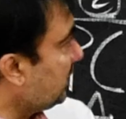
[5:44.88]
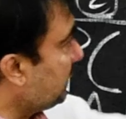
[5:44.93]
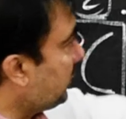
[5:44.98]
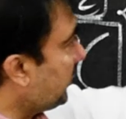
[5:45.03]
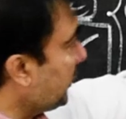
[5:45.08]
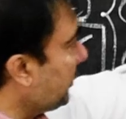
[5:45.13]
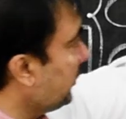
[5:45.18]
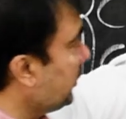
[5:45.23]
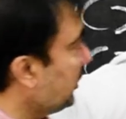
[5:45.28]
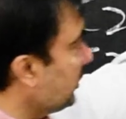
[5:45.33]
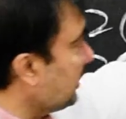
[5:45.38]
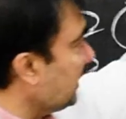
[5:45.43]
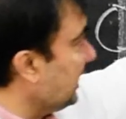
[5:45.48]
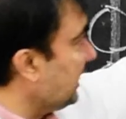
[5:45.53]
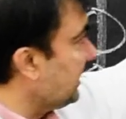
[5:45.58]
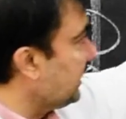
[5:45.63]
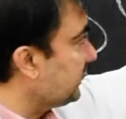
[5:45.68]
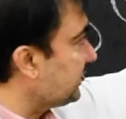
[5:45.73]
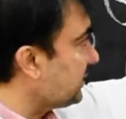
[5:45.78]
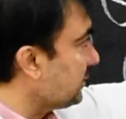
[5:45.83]
the pre-neural
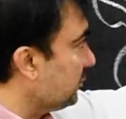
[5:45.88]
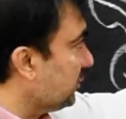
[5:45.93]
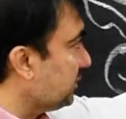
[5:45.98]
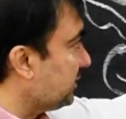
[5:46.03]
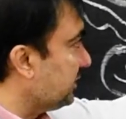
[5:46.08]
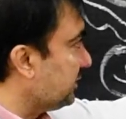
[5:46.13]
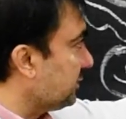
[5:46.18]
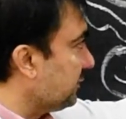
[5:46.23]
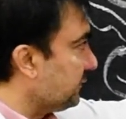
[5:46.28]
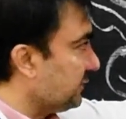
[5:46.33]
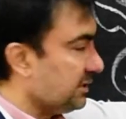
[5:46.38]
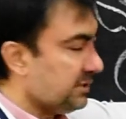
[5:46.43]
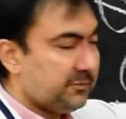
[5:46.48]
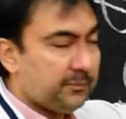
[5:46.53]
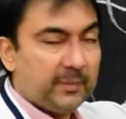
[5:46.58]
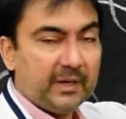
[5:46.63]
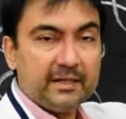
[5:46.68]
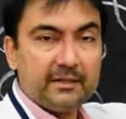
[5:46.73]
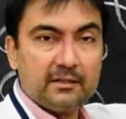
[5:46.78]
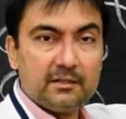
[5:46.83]
anastomosis of the
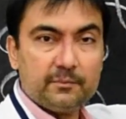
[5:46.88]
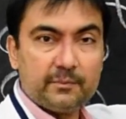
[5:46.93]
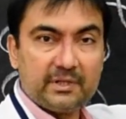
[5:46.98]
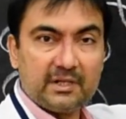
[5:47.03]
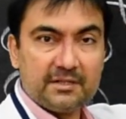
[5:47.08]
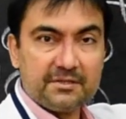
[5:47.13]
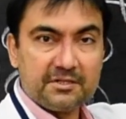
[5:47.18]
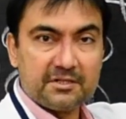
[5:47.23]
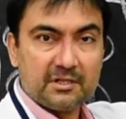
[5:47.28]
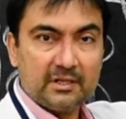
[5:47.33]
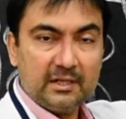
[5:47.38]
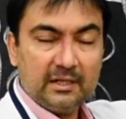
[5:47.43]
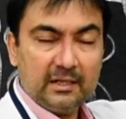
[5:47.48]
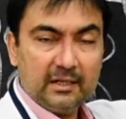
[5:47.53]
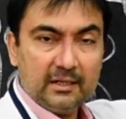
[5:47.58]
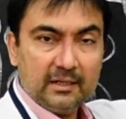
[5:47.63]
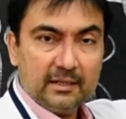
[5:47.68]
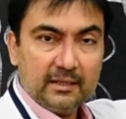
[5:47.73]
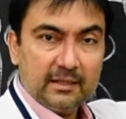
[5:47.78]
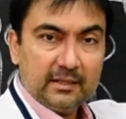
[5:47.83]
spinal branch.
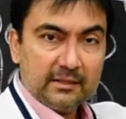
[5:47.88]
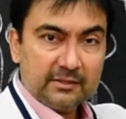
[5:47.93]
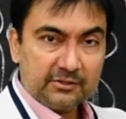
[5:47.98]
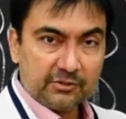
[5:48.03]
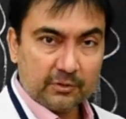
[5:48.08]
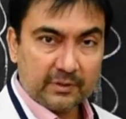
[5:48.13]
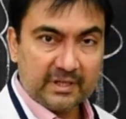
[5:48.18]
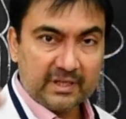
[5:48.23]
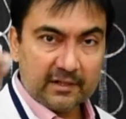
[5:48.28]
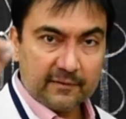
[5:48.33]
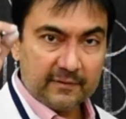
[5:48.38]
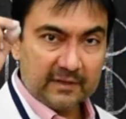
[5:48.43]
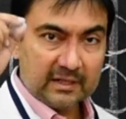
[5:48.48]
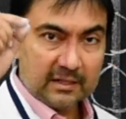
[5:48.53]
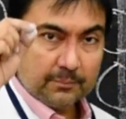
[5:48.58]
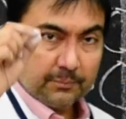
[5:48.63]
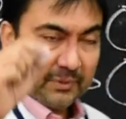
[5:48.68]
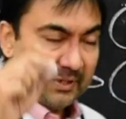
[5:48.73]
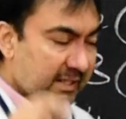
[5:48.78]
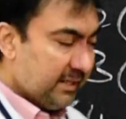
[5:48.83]
So here we
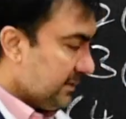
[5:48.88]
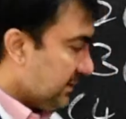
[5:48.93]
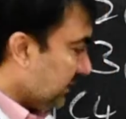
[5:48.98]
complete